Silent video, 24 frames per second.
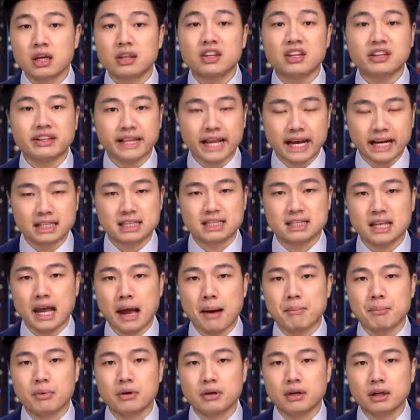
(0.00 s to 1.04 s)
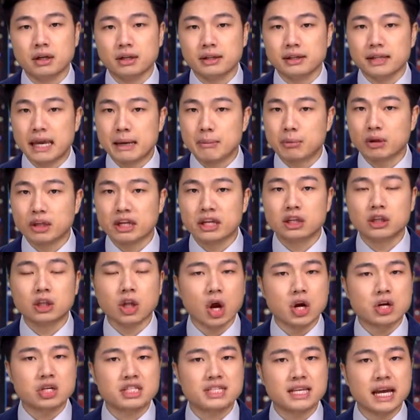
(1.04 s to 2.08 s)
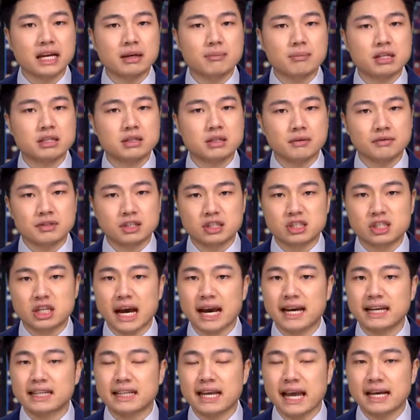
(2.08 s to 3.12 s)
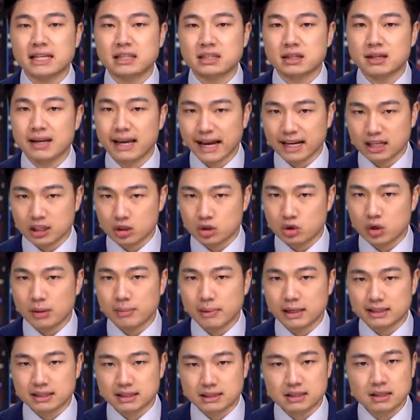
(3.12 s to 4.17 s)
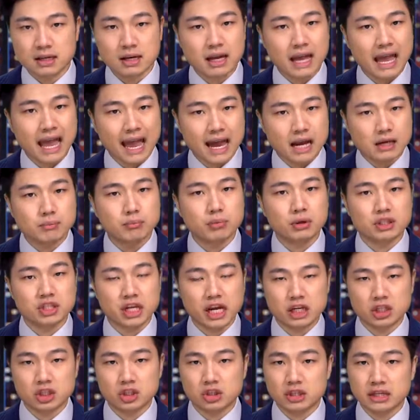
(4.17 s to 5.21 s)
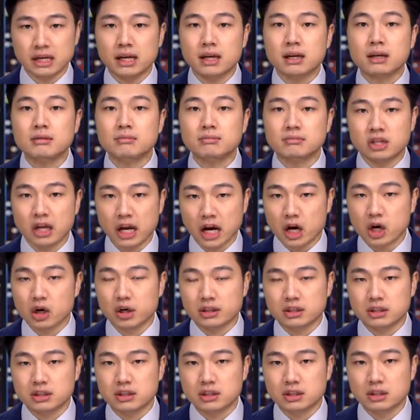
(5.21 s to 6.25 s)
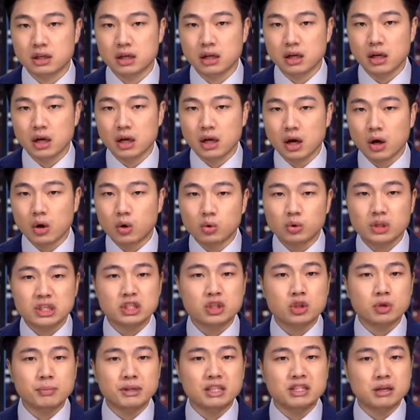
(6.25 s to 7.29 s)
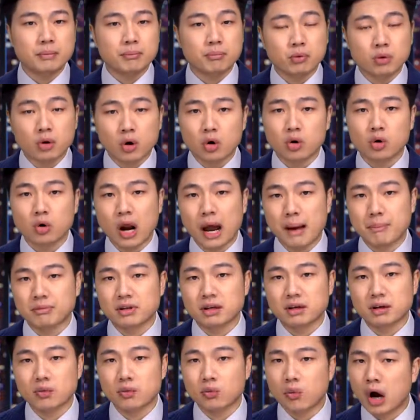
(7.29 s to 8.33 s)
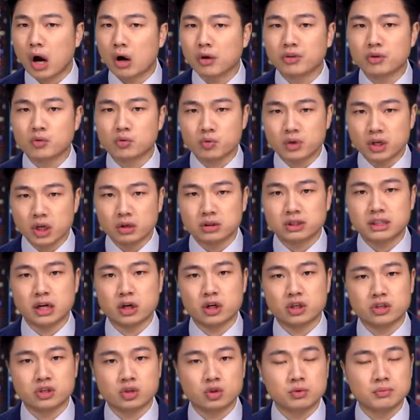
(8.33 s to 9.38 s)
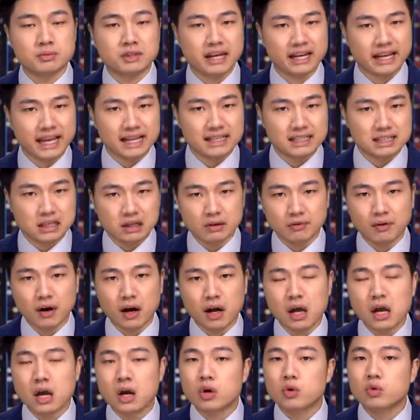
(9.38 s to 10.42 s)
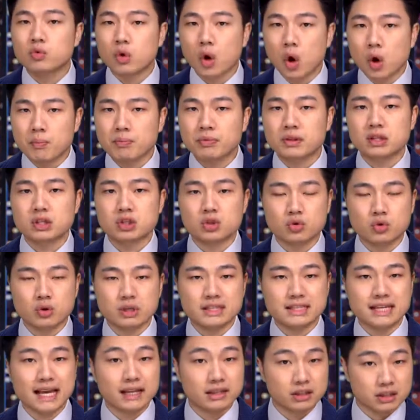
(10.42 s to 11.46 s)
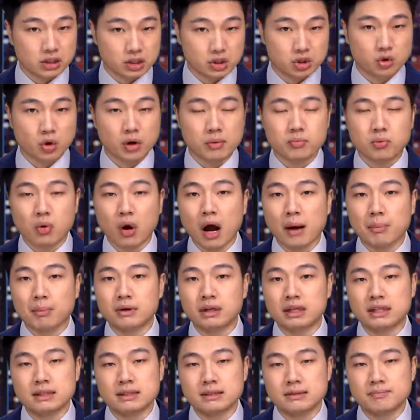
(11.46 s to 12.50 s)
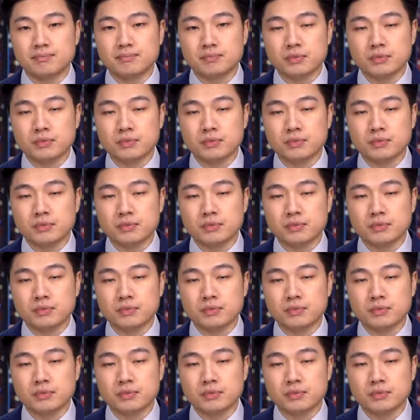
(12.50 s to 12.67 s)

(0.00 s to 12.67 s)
the next step, labeling large segments of society as extremists and potentially terrorists, who needs to be deprogrammed, while the real terrorist groups like Antifa roam the streets and destroy properties.